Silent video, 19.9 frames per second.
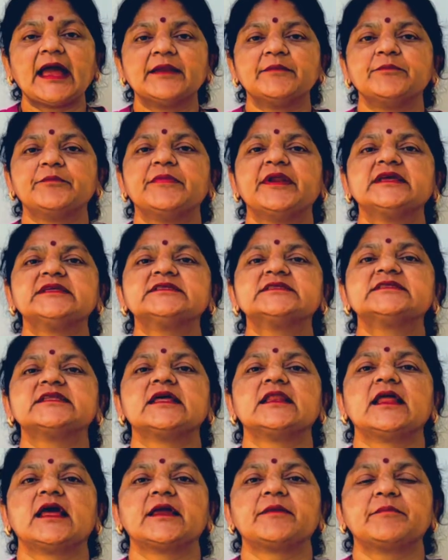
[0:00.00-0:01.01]
And
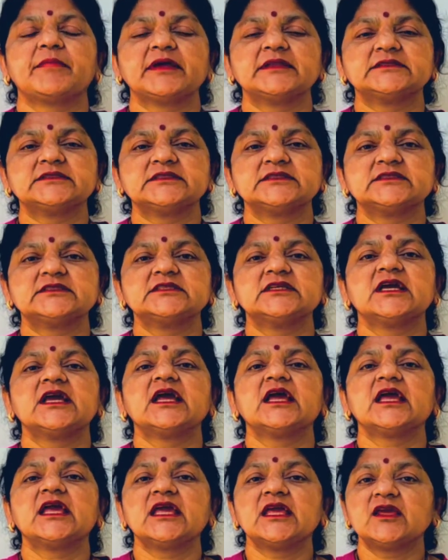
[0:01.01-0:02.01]
press the like
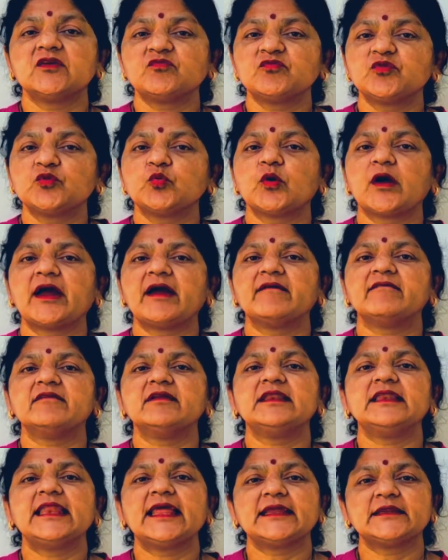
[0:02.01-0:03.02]
button if you
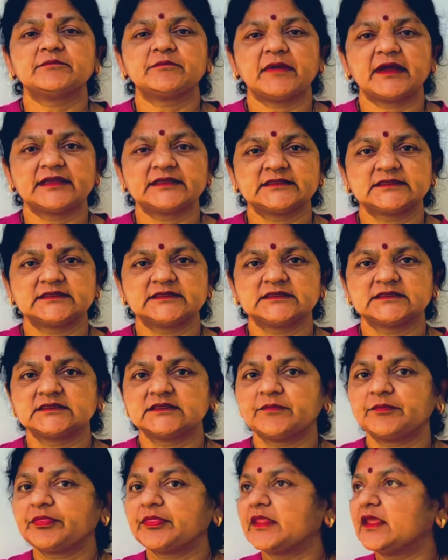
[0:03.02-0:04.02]
have liked it.
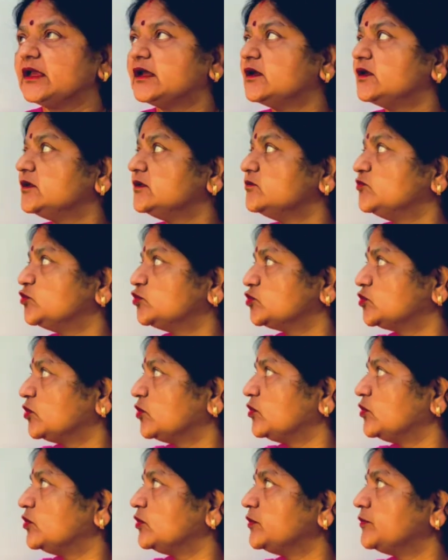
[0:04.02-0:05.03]

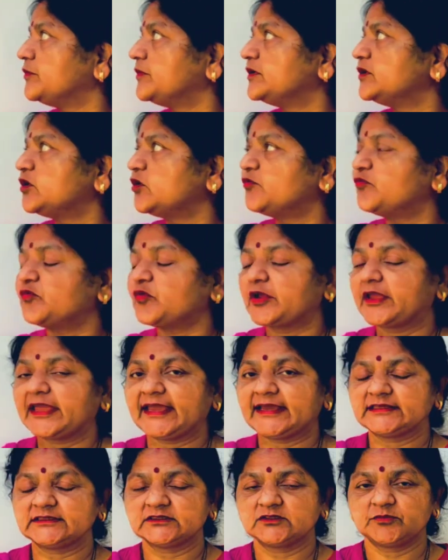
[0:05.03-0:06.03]
Also, don't
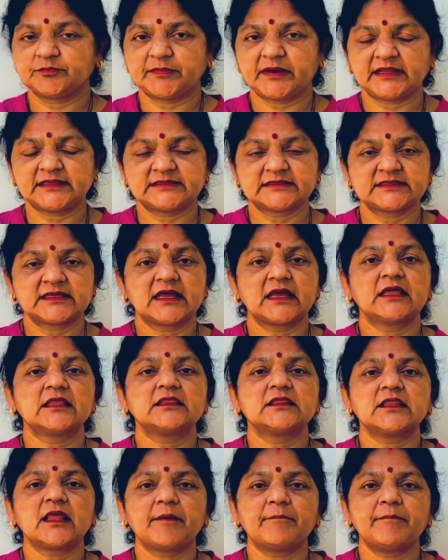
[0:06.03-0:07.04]
forget to press
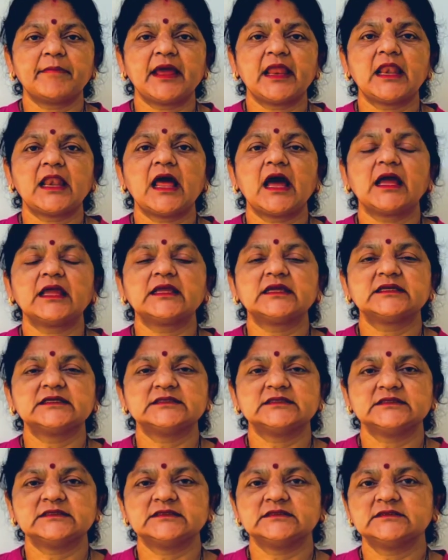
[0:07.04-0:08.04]
the bell
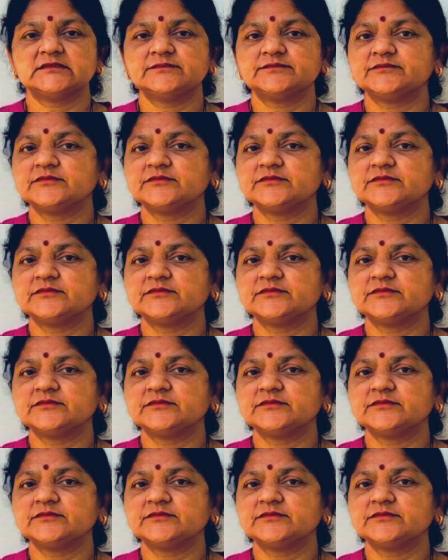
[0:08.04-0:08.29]
icon